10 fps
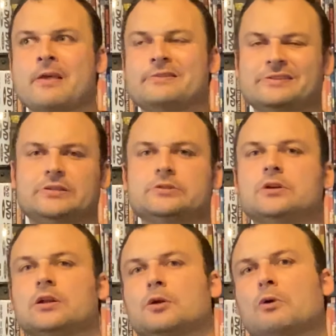this is
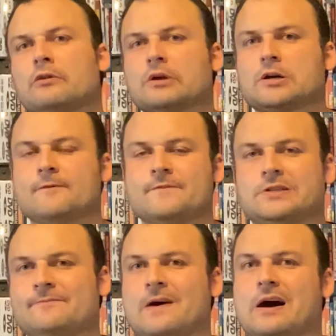not the one that comes
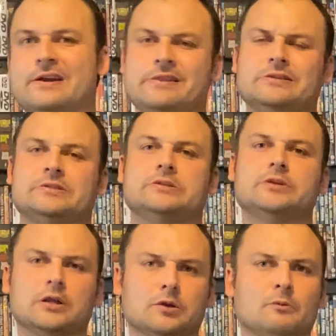to mind, and this is
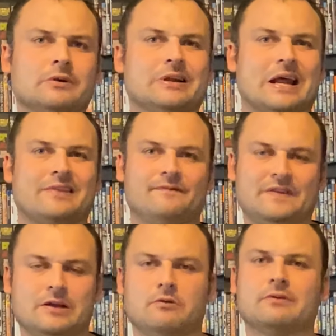not the one that I
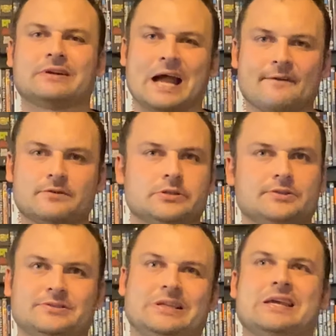feel
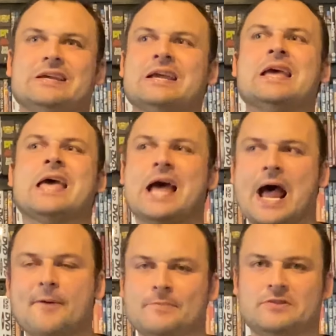captures the
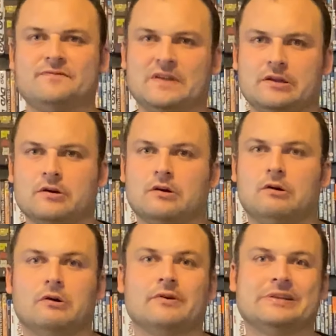atmosphere
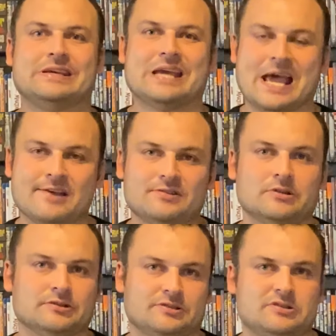or the
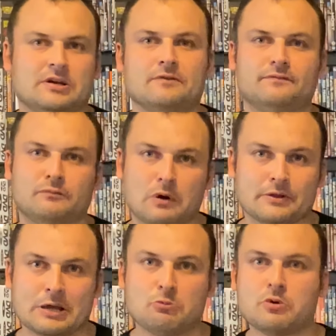essence of what
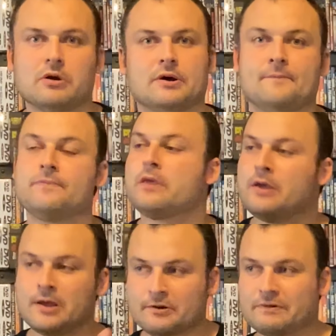they were.
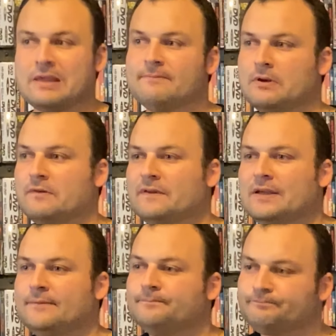Great
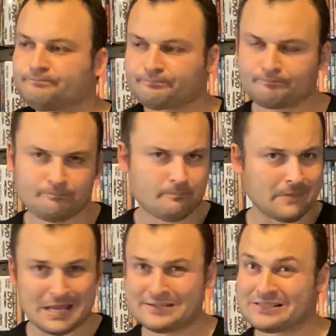movie.
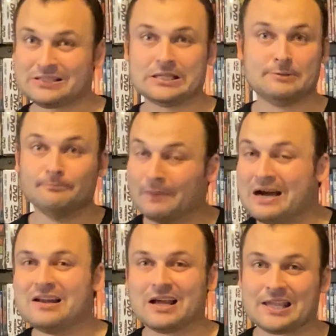As I say, you
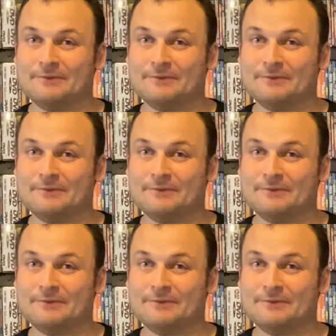might like